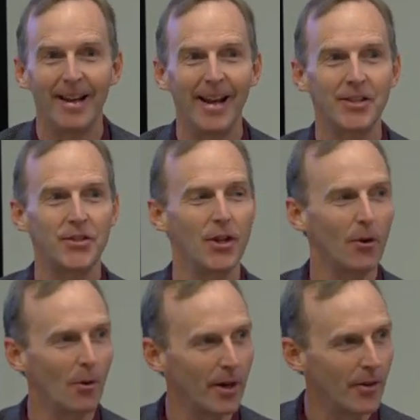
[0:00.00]
and
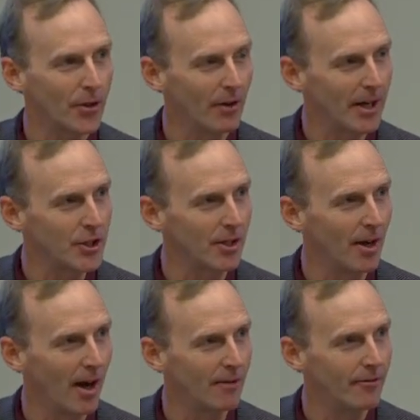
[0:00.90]
still going in the
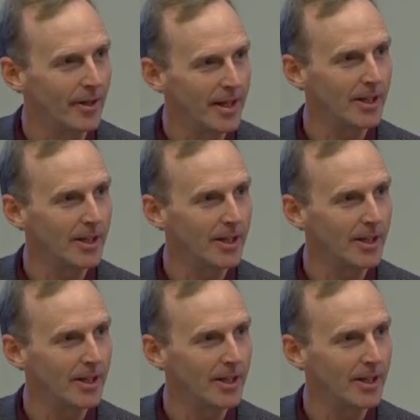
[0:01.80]
direction of